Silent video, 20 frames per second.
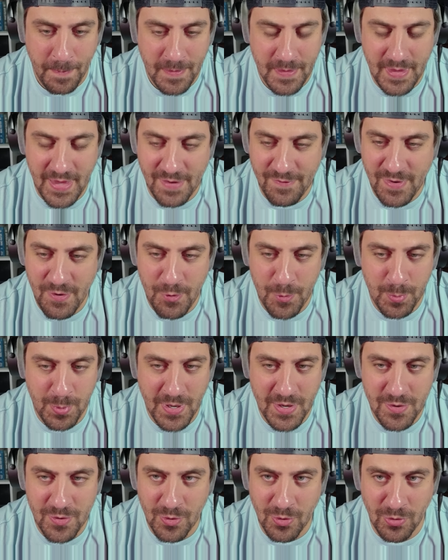Yeah, if I would have
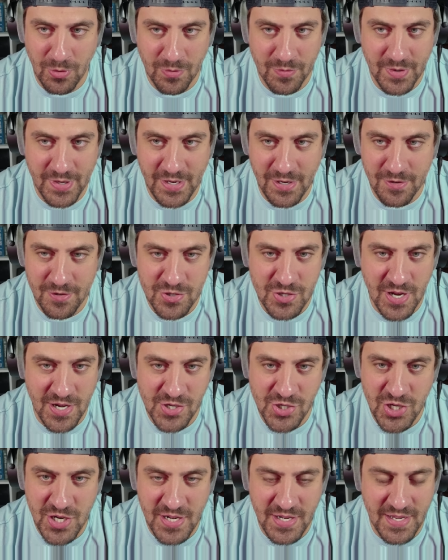played Knull over here,
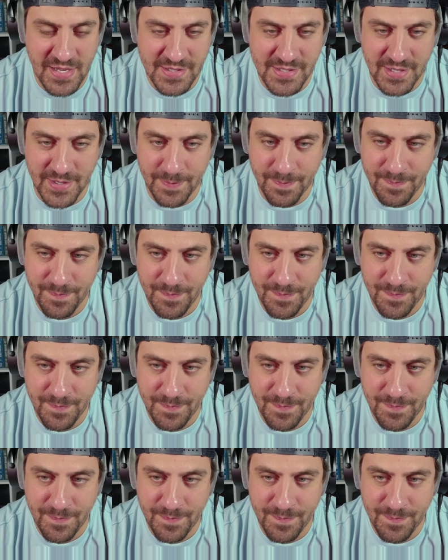Shang-Chi gets him.